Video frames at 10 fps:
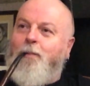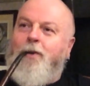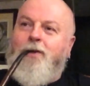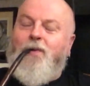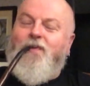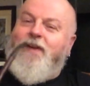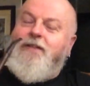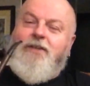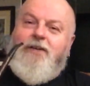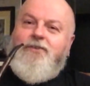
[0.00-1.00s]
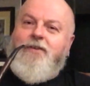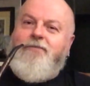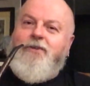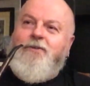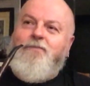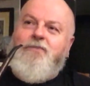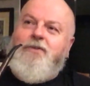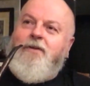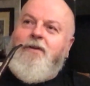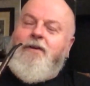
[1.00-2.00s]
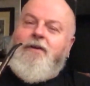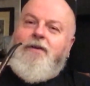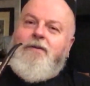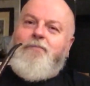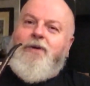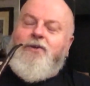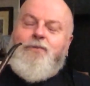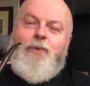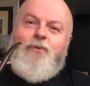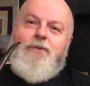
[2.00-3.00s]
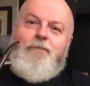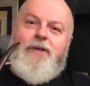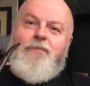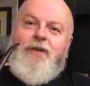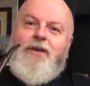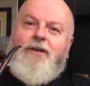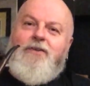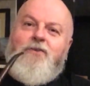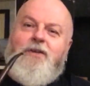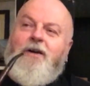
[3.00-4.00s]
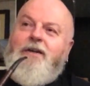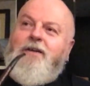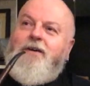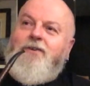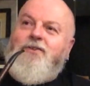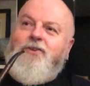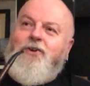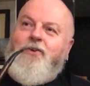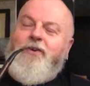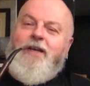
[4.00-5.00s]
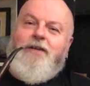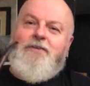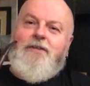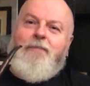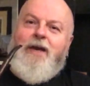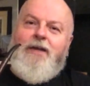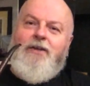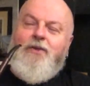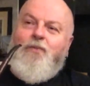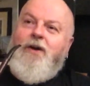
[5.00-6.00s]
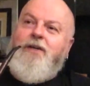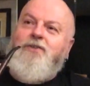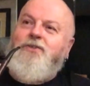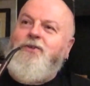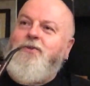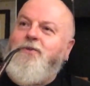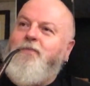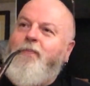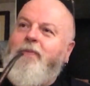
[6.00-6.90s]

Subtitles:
But some fantastic films. Passport to Pimlico, Kind Hearts and Coronets, The Man in the White Suit.